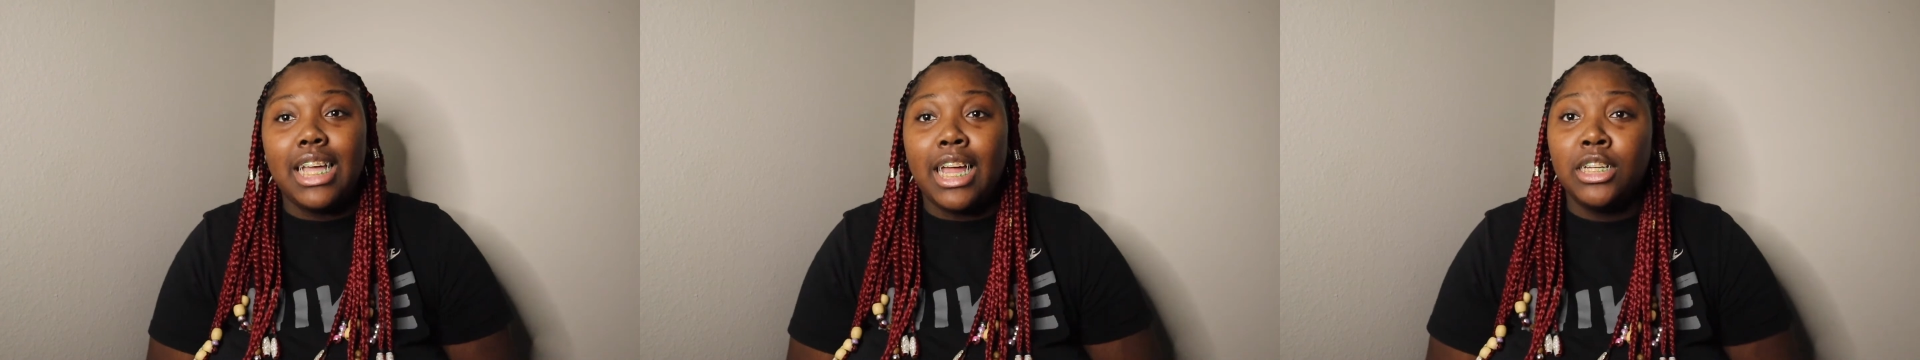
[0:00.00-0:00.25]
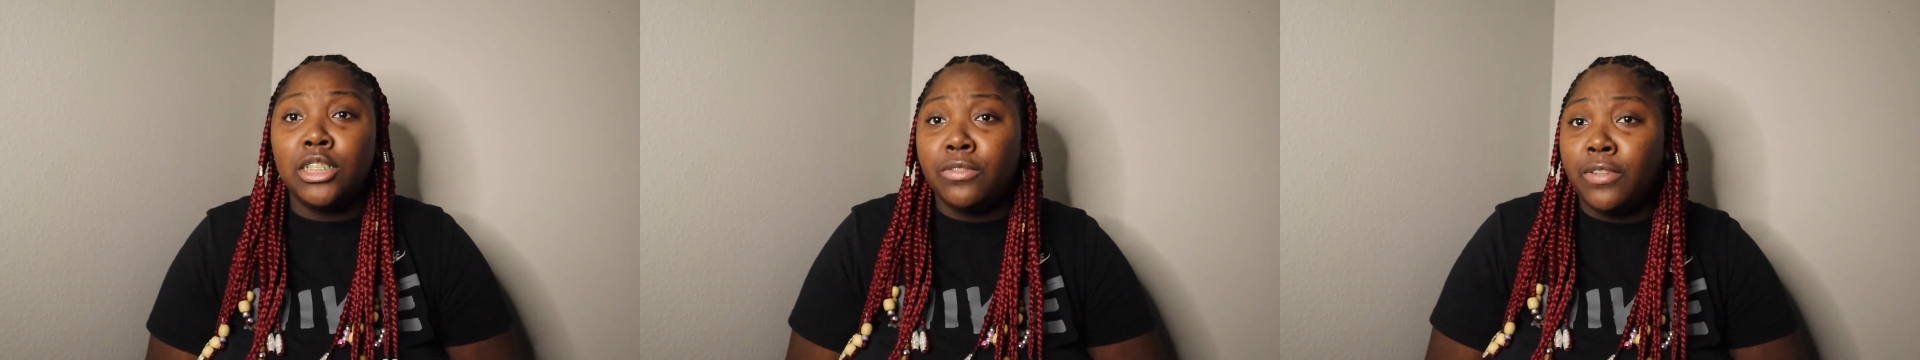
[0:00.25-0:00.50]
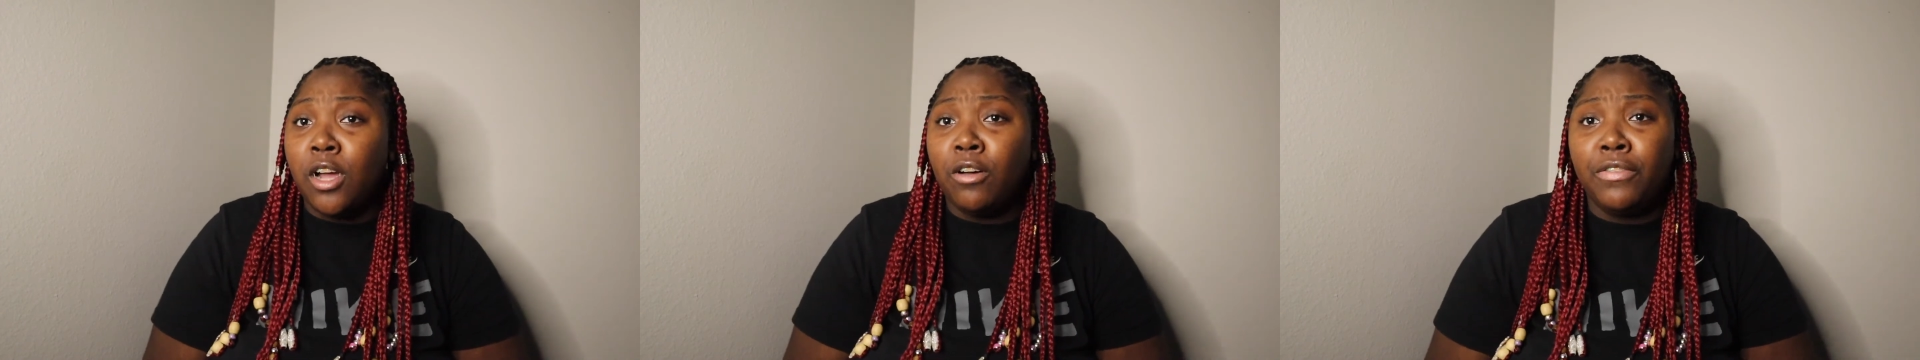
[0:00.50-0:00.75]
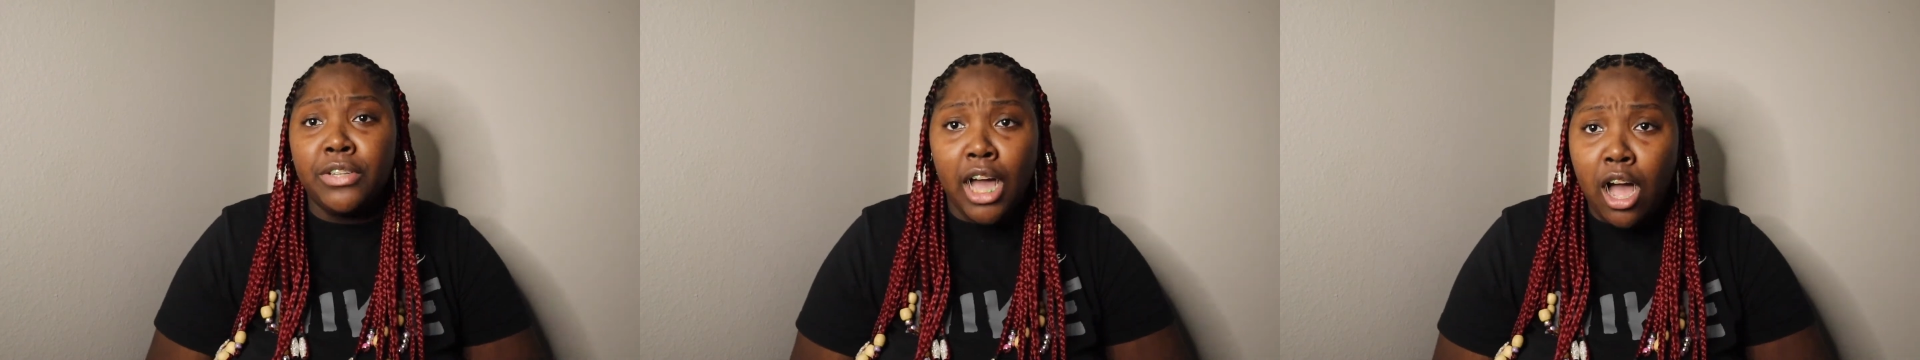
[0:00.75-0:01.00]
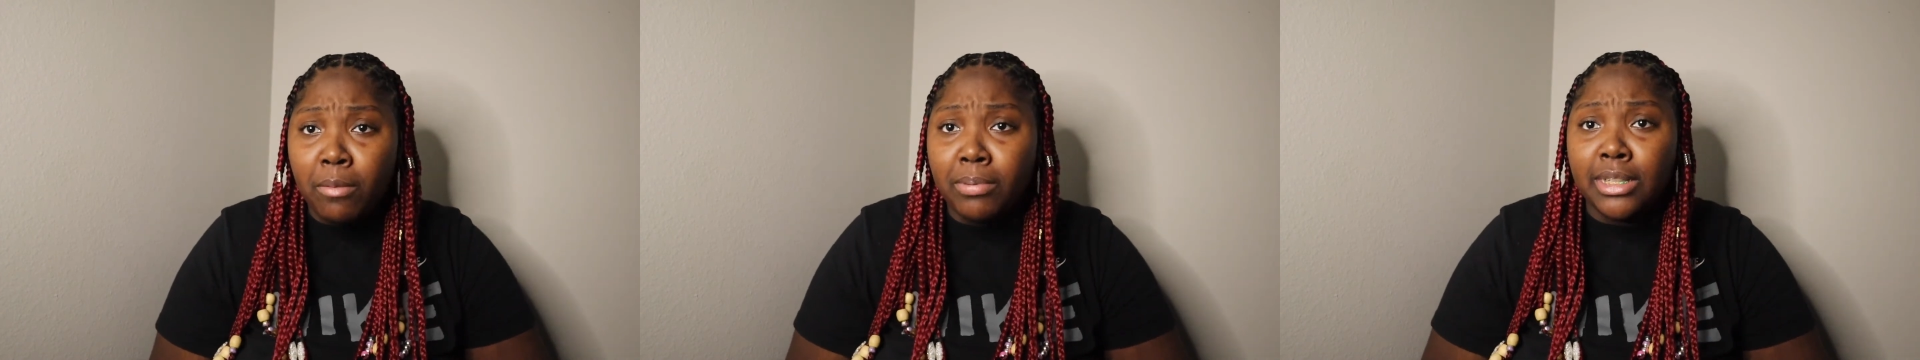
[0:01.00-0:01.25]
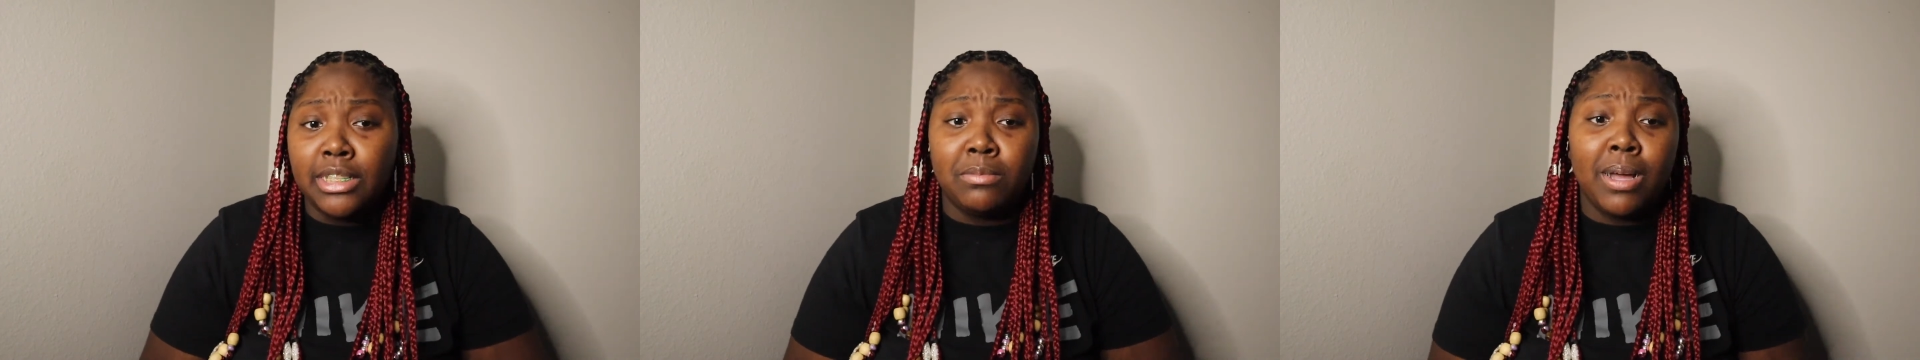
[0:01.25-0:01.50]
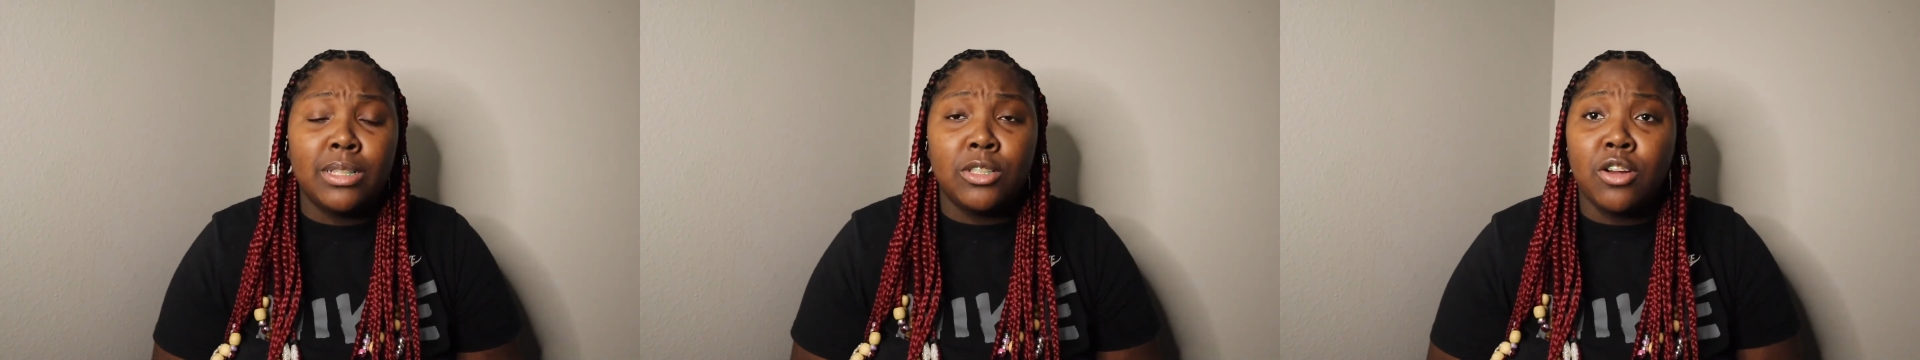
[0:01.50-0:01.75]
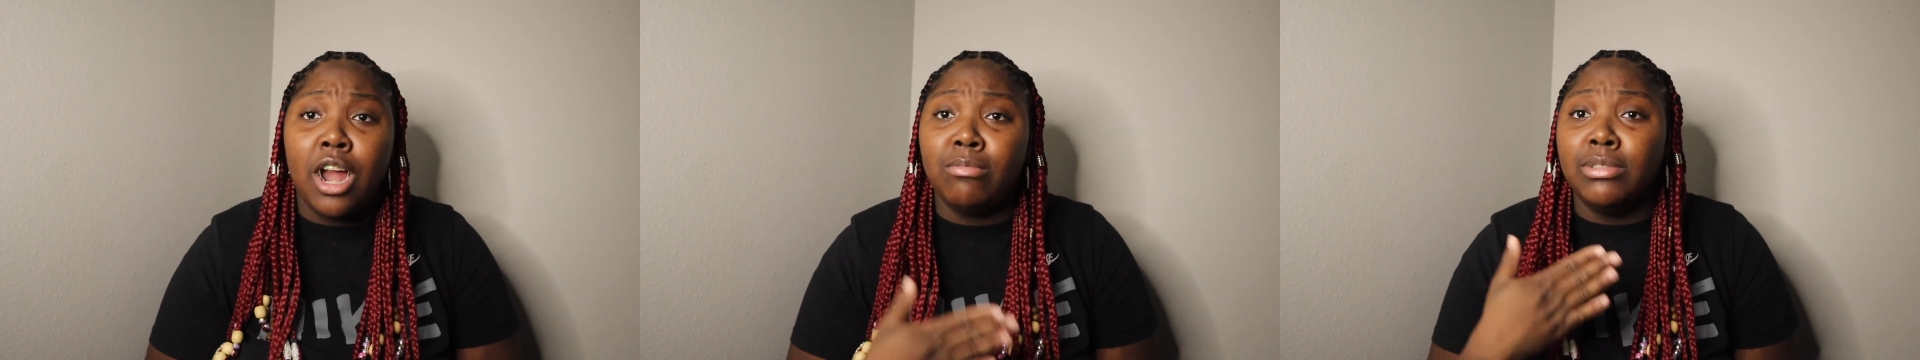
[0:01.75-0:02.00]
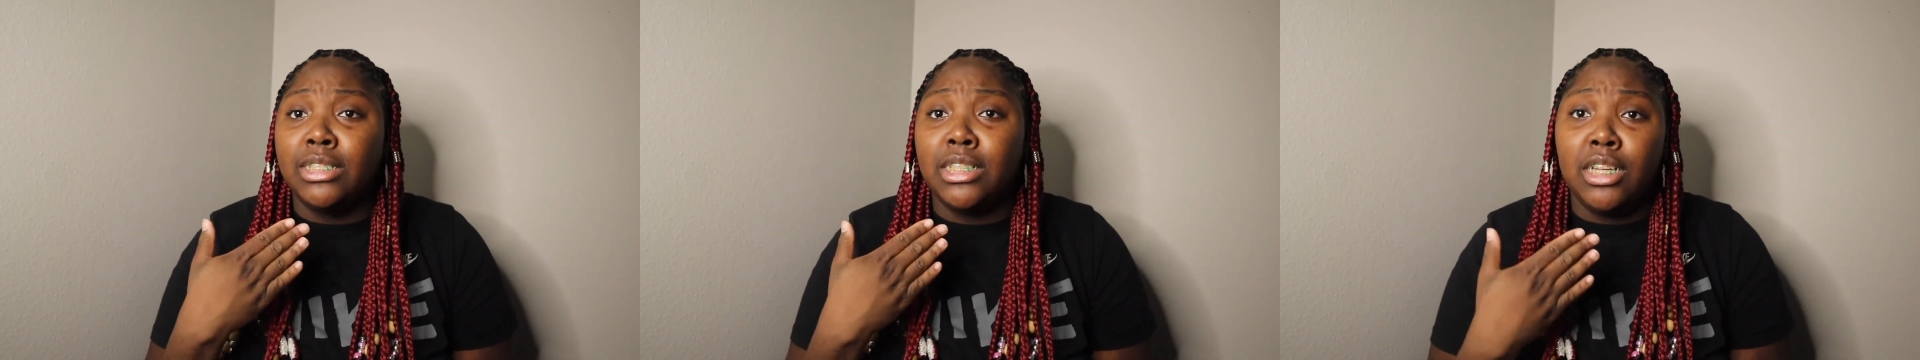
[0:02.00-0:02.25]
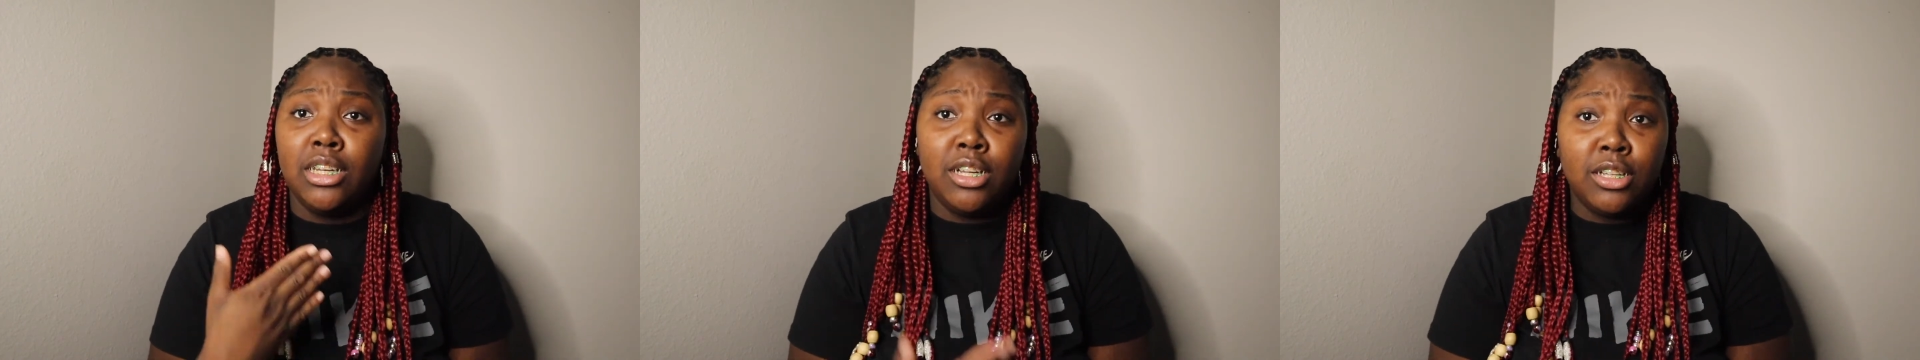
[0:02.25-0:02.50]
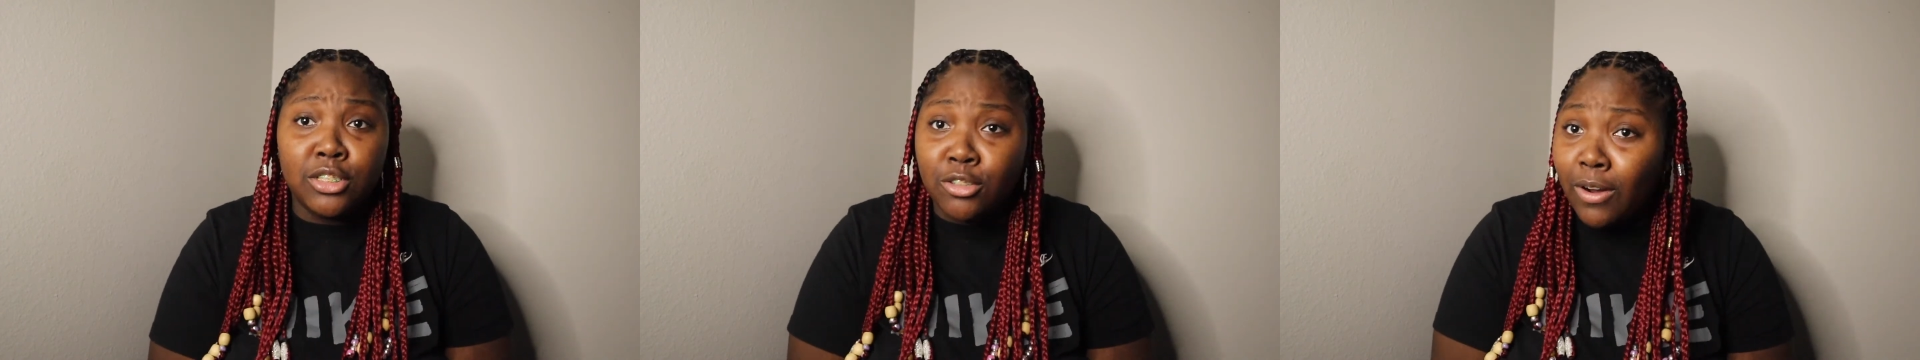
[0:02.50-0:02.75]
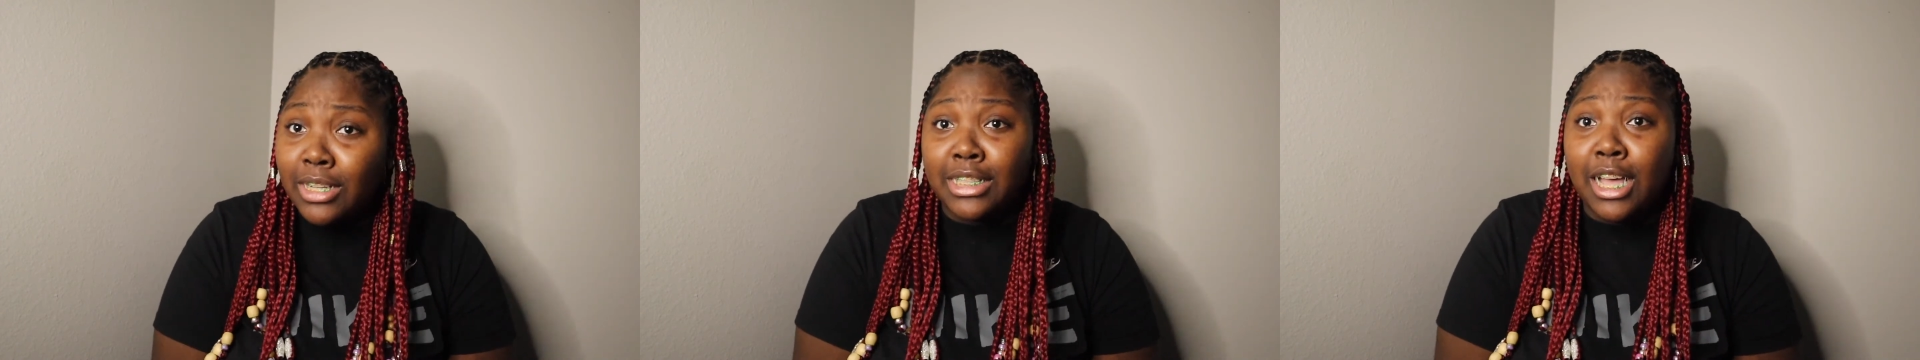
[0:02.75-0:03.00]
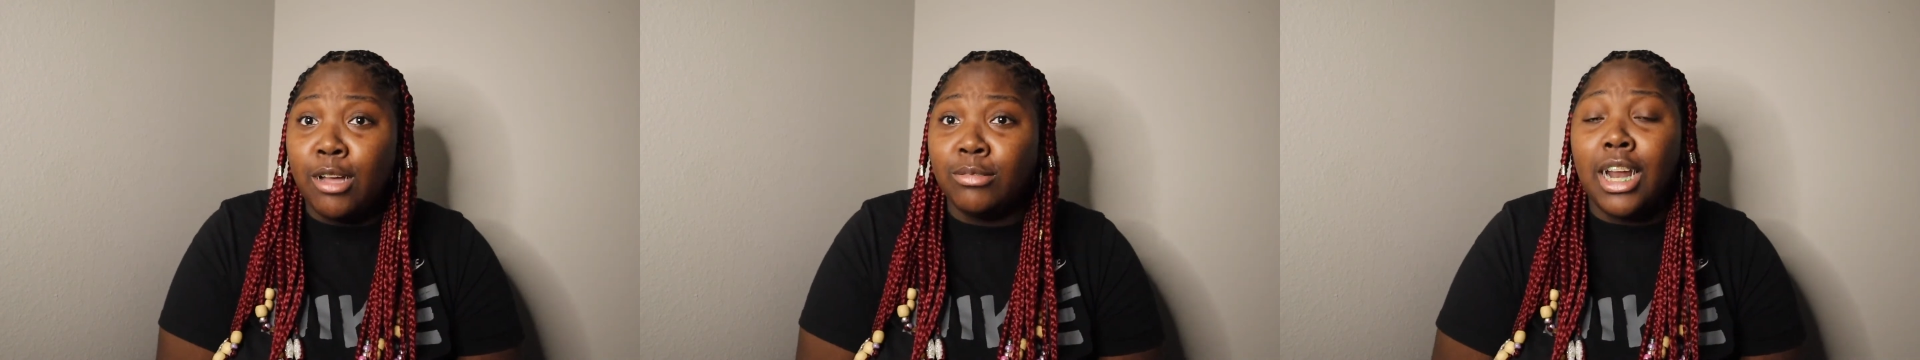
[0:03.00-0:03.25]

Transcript: I did this video for y'all because my subscribers love story times.